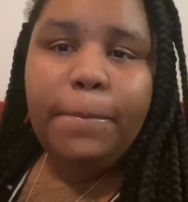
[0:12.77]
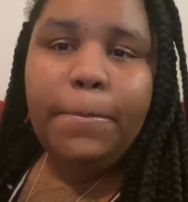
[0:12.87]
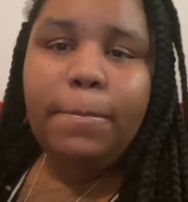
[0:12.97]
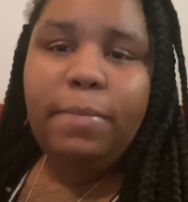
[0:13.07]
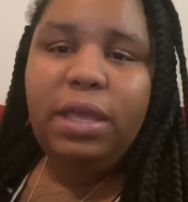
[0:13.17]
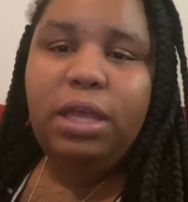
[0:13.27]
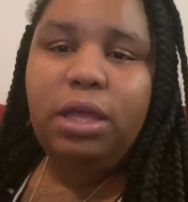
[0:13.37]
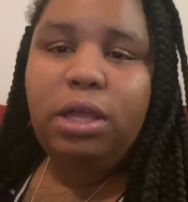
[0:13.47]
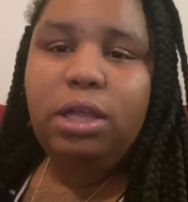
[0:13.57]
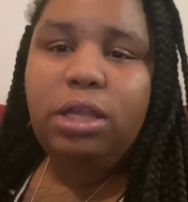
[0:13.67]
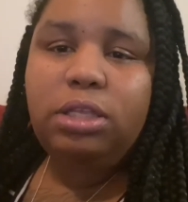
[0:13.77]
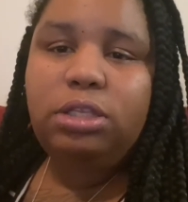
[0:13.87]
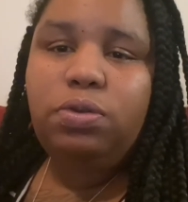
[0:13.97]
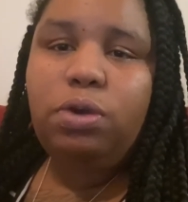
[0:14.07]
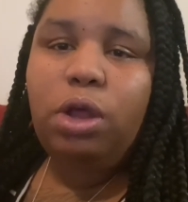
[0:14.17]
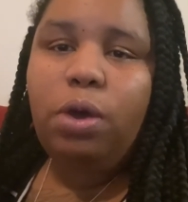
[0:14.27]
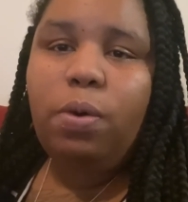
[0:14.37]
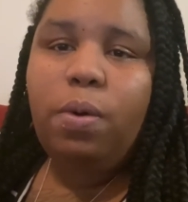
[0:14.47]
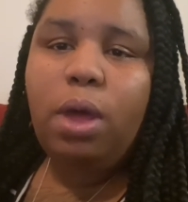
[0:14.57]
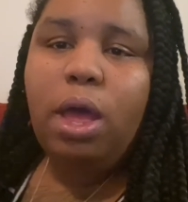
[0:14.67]
Because
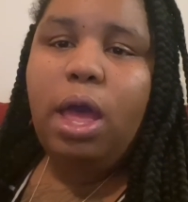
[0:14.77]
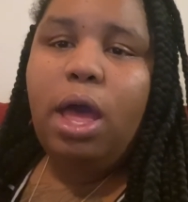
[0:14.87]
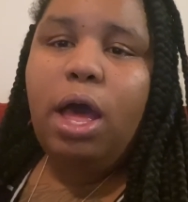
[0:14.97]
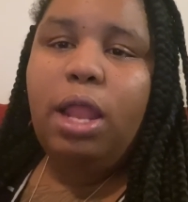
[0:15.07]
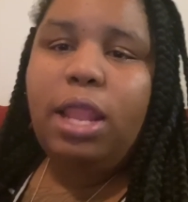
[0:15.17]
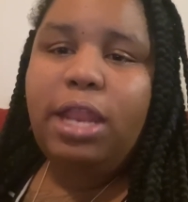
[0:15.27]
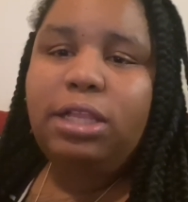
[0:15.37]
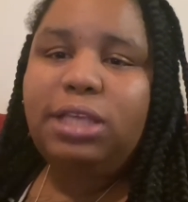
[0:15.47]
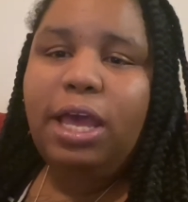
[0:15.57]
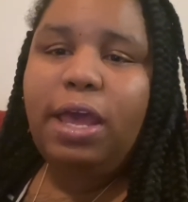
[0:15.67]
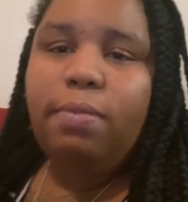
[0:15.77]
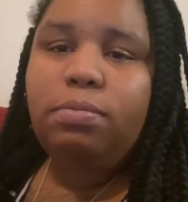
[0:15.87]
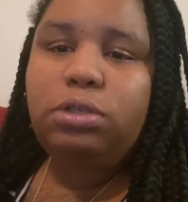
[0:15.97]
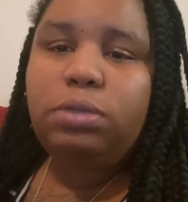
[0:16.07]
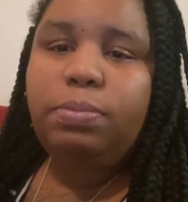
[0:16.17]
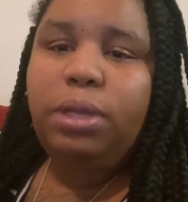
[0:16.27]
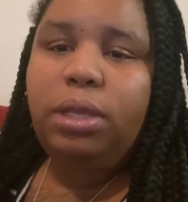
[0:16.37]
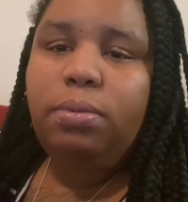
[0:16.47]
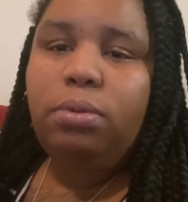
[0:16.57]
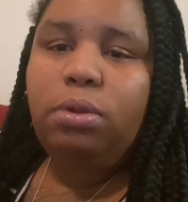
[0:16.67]
a lot of times
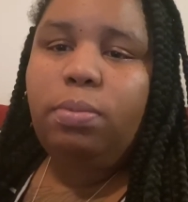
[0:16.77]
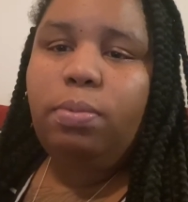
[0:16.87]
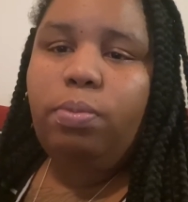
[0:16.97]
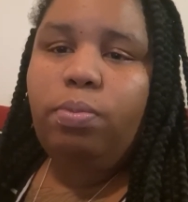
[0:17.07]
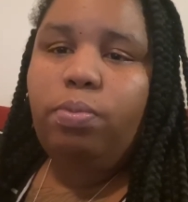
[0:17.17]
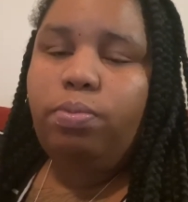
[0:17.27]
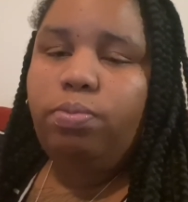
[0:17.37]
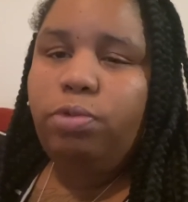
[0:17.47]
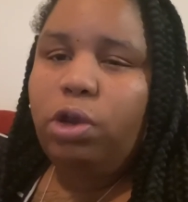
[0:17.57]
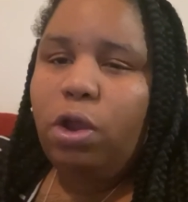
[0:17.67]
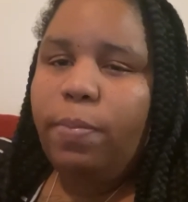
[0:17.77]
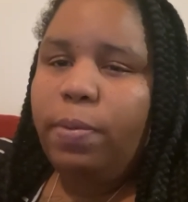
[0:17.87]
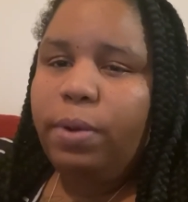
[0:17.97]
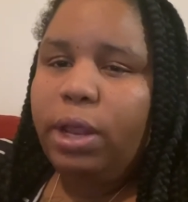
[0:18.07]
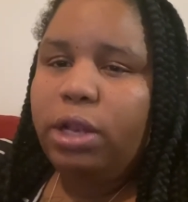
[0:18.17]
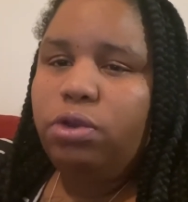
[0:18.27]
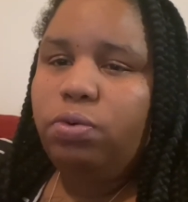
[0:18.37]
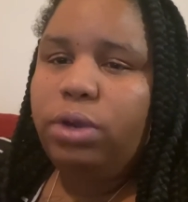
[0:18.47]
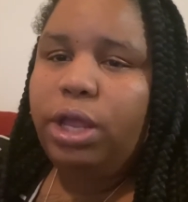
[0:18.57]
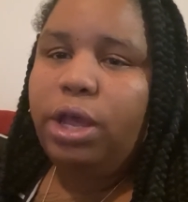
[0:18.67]
people that do
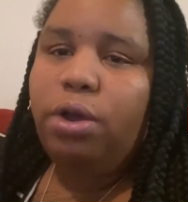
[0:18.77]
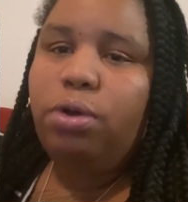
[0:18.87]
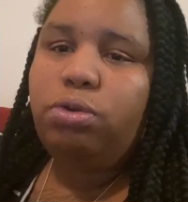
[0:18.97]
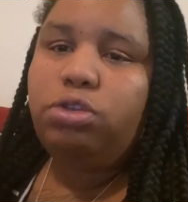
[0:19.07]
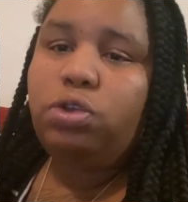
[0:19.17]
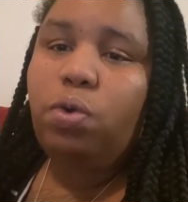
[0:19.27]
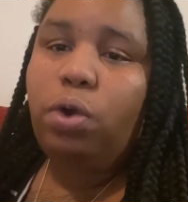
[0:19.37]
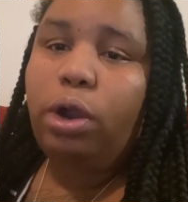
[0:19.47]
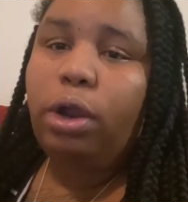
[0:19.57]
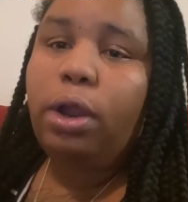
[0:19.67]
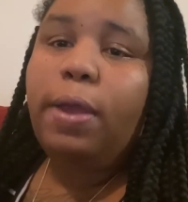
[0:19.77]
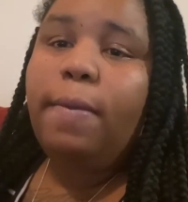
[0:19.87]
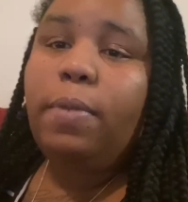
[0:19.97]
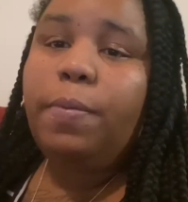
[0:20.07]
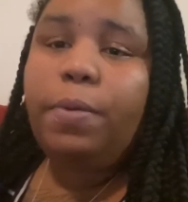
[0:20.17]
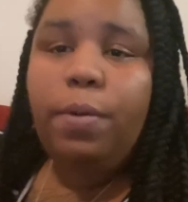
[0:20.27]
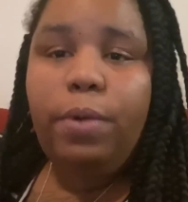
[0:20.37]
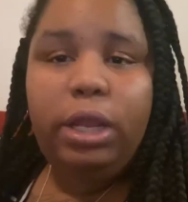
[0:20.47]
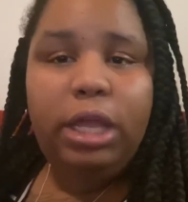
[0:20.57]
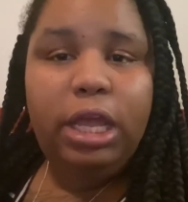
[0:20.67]
nails or people that want
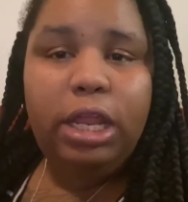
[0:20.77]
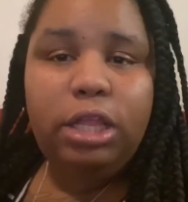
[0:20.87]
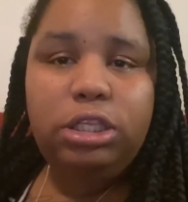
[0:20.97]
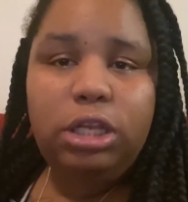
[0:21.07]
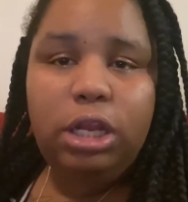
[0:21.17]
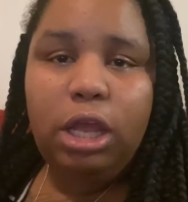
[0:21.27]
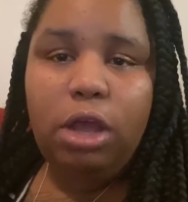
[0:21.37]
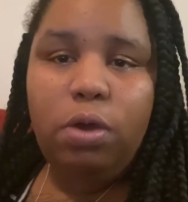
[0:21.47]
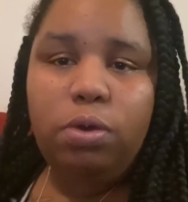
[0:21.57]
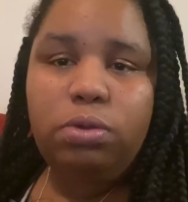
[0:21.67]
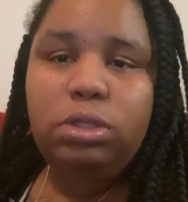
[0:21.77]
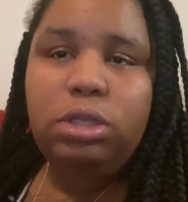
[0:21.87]
to get into nails,